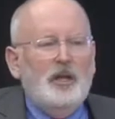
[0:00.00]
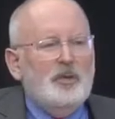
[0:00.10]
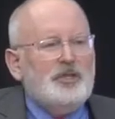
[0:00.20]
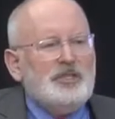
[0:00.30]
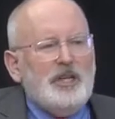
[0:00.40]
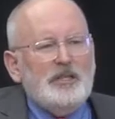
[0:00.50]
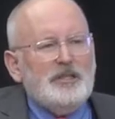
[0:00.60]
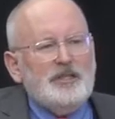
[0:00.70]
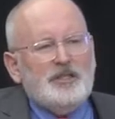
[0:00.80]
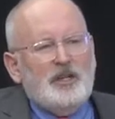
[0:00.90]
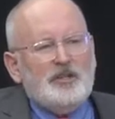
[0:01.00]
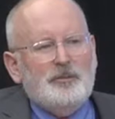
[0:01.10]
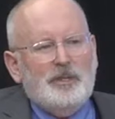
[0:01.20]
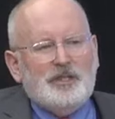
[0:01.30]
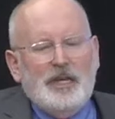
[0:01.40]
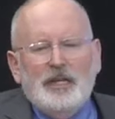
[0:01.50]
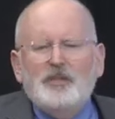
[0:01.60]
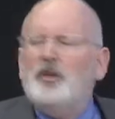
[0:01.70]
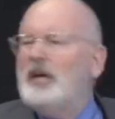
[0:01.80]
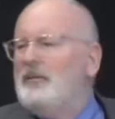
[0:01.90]
would start the discussion by saying,
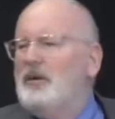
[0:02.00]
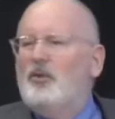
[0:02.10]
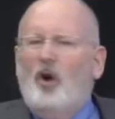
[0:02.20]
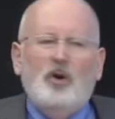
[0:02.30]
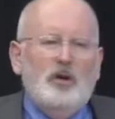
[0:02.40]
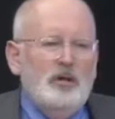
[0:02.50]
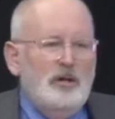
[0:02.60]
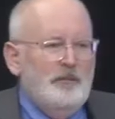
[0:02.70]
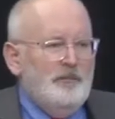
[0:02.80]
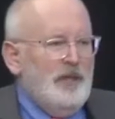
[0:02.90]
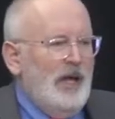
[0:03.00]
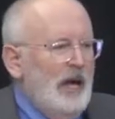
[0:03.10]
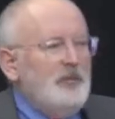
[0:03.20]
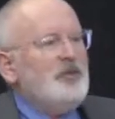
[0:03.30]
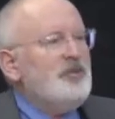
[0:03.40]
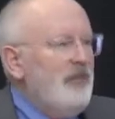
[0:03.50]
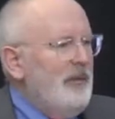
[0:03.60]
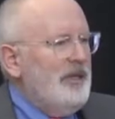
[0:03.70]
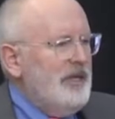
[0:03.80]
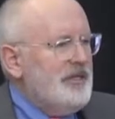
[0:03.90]
don't get me wrong, I'm not a
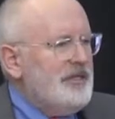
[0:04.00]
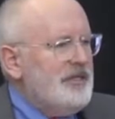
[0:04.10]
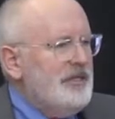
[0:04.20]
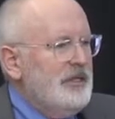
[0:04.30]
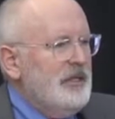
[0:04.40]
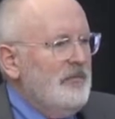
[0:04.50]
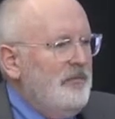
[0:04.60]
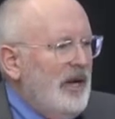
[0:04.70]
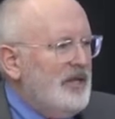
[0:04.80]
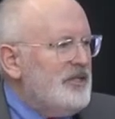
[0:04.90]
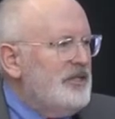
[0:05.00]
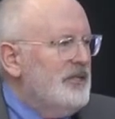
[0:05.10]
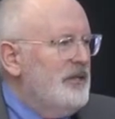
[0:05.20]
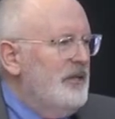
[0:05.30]
feminist, but,